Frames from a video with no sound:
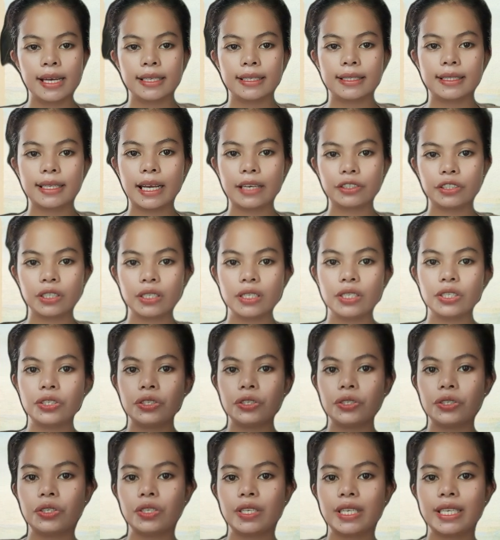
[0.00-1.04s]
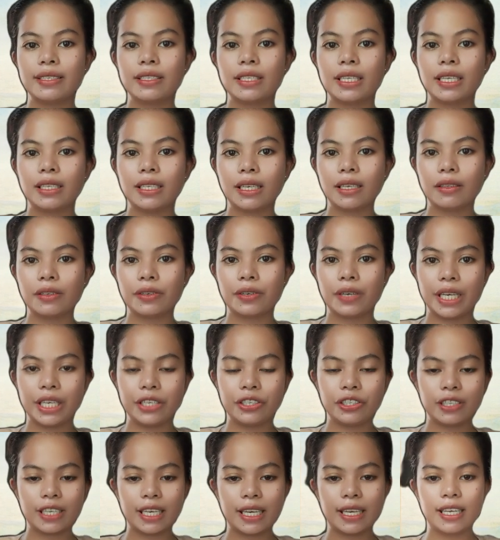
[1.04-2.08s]
Section 2 is the
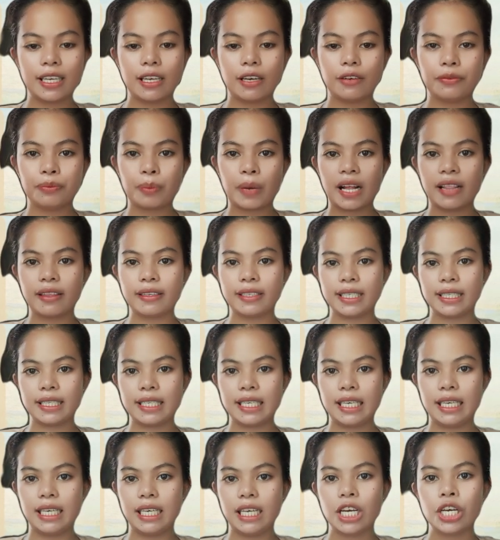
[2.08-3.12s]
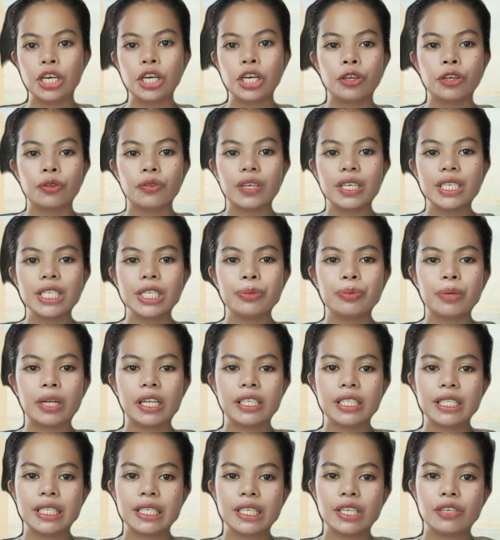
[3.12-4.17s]
Declaration of Policy. This
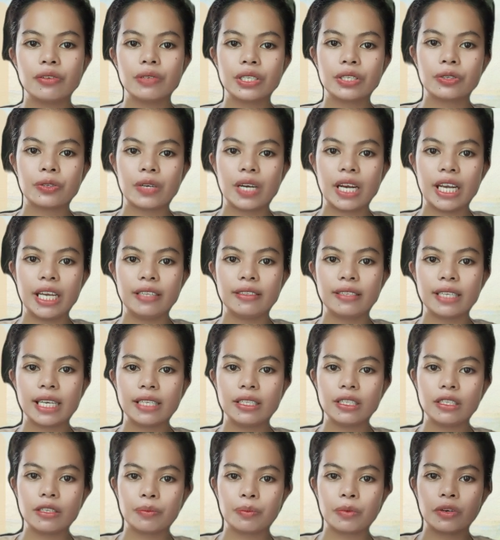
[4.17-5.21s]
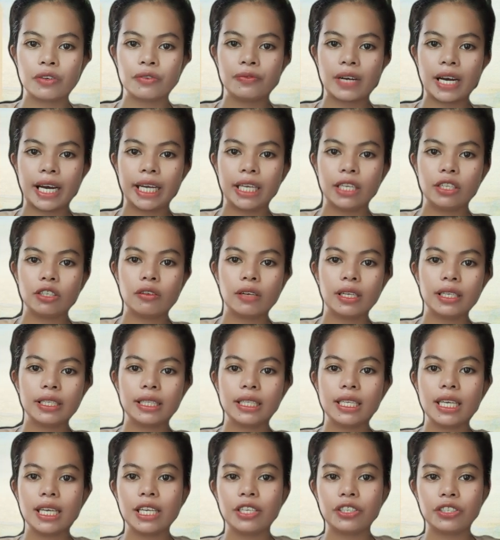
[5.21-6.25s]
policy was created to provide
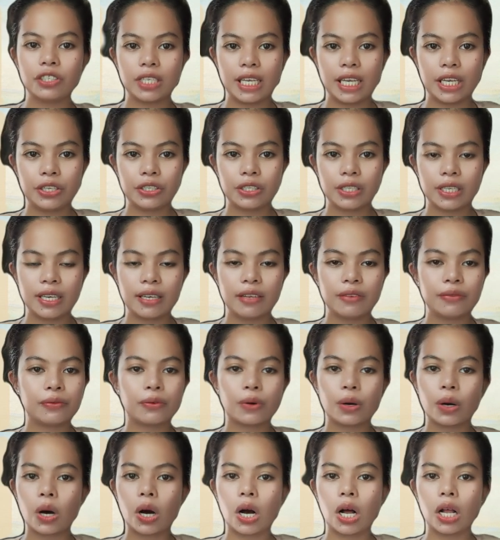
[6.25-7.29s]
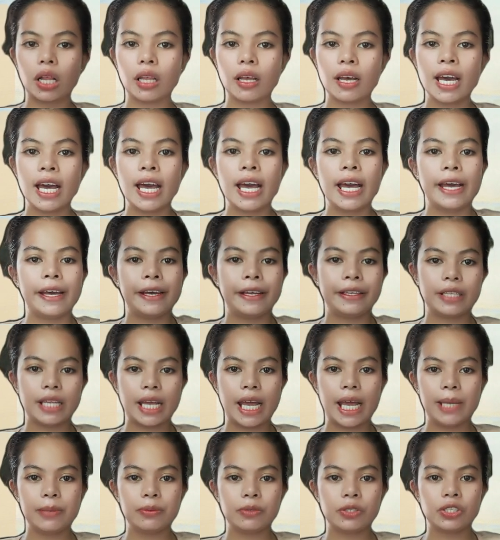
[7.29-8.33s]
quality education for all. It
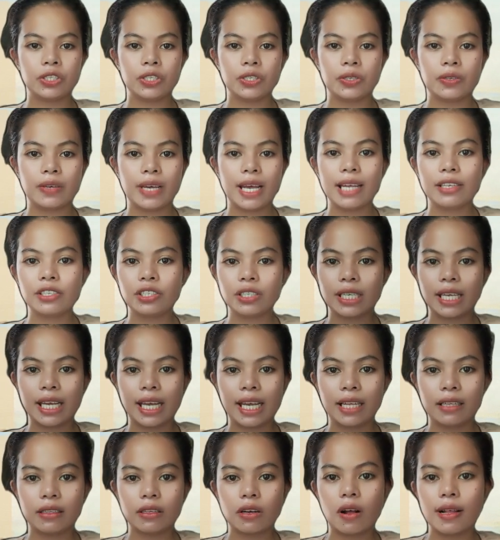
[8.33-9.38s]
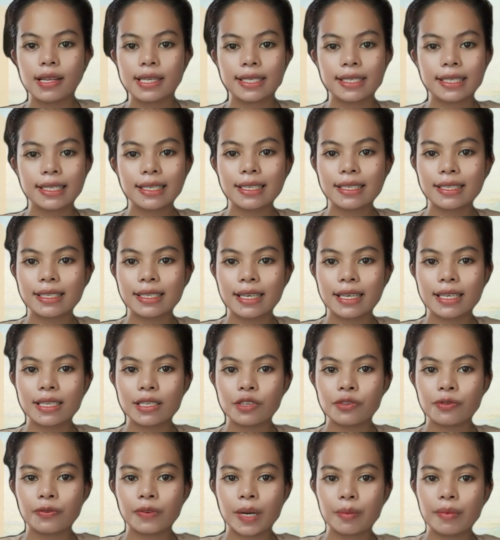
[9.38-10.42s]
aims to educate all
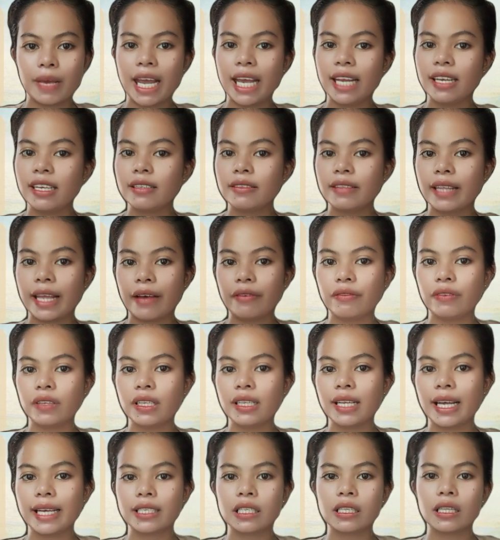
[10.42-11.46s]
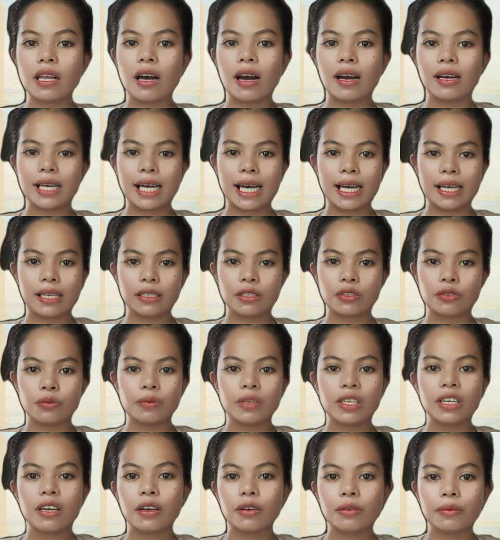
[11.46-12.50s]
citizens from any level as long as
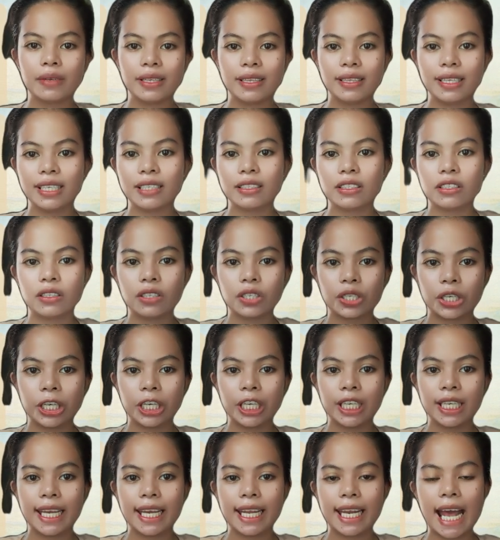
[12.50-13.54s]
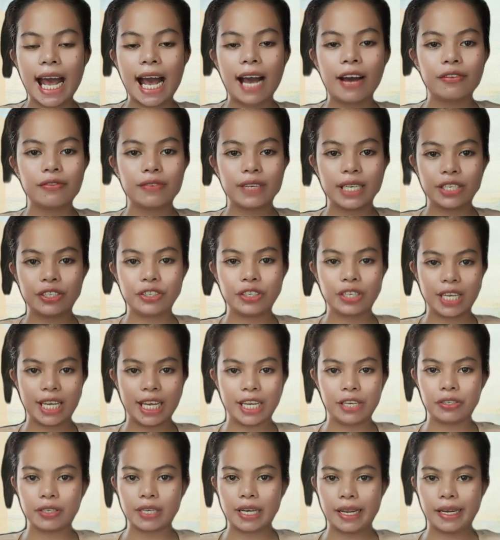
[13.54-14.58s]
we are willing to learn and have
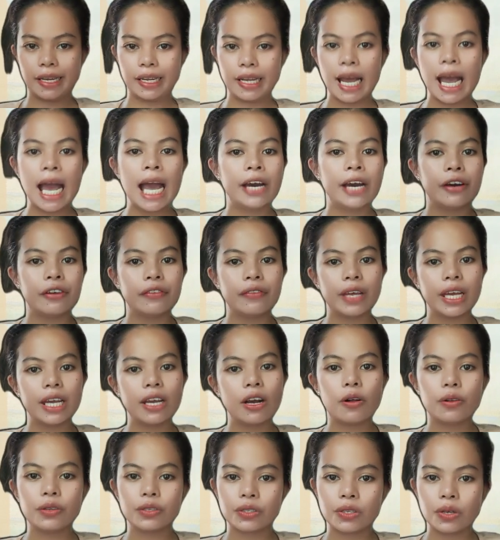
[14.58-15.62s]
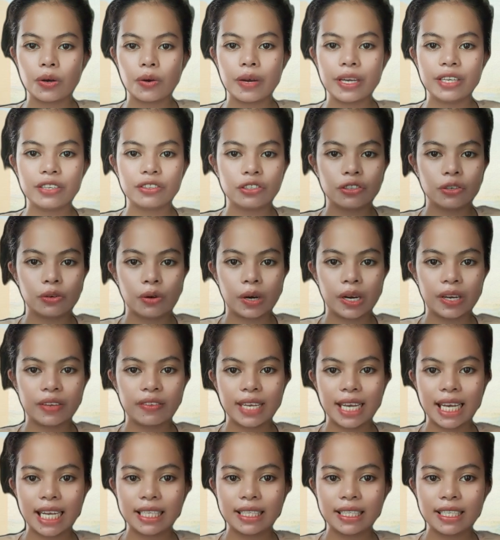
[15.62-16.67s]
education. They also ensure
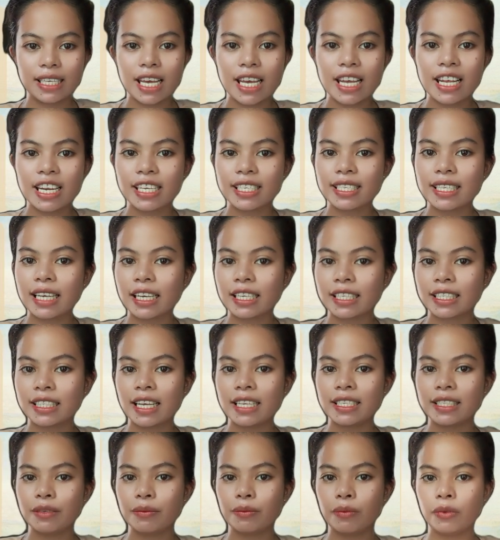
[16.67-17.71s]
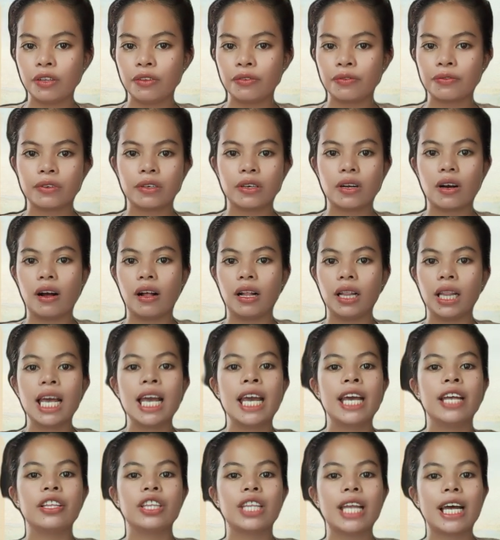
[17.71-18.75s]
that it is accessible for all,
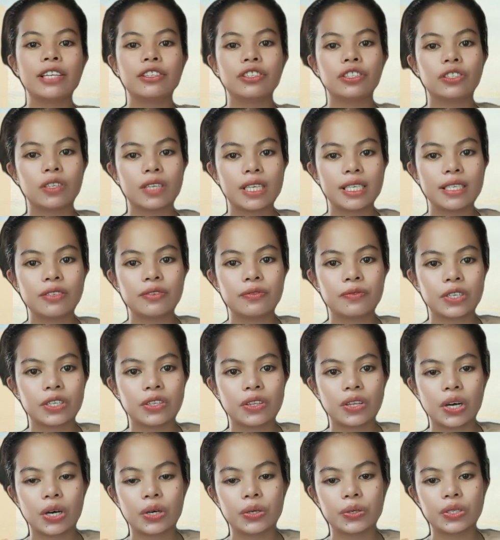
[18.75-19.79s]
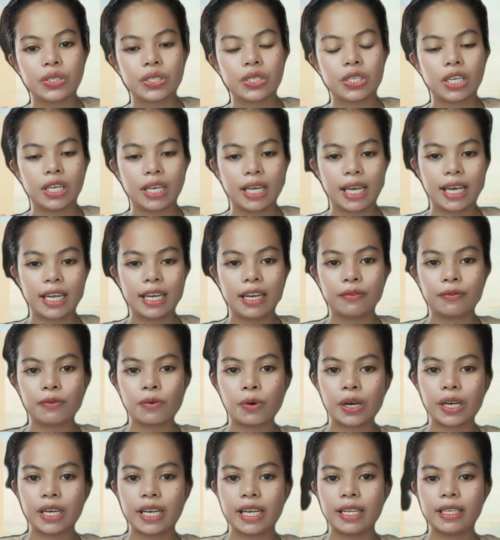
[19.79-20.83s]
not just for those who can
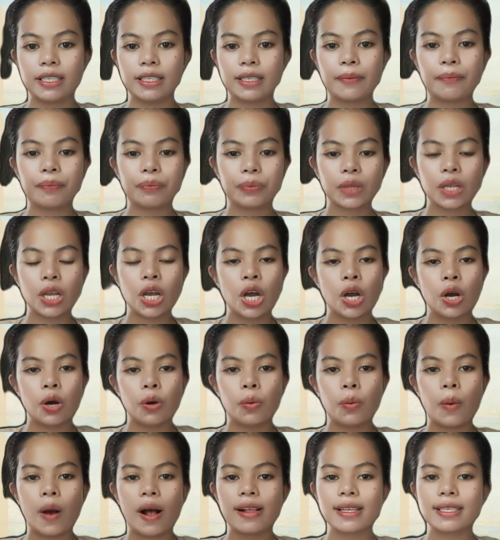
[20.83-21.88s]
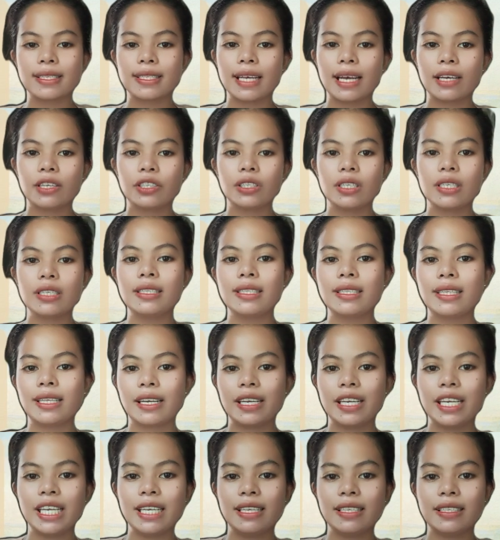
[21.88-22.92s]
afford it. While Section
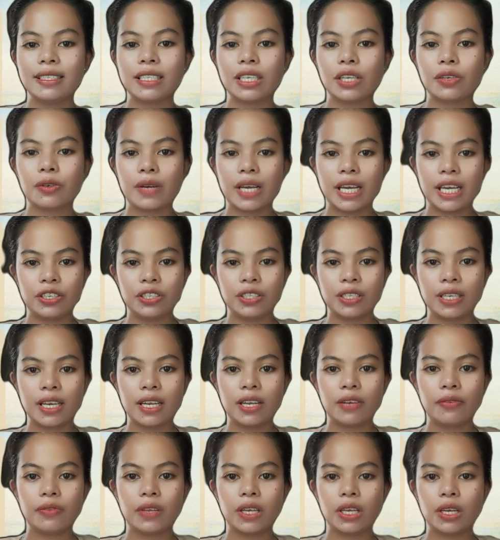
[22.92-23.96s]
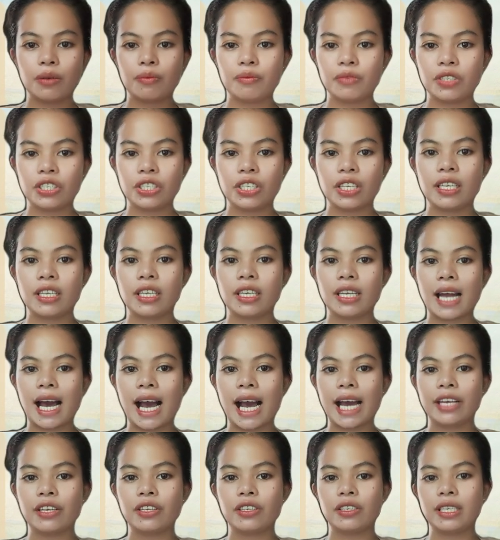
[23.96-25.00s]
3 is the creation of the Commission
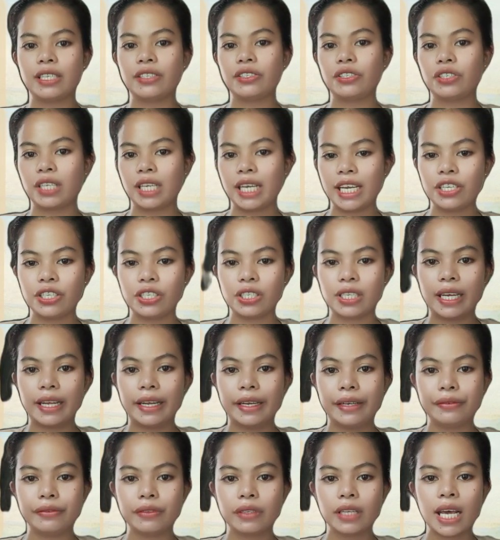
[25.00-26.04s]
in Higher Education.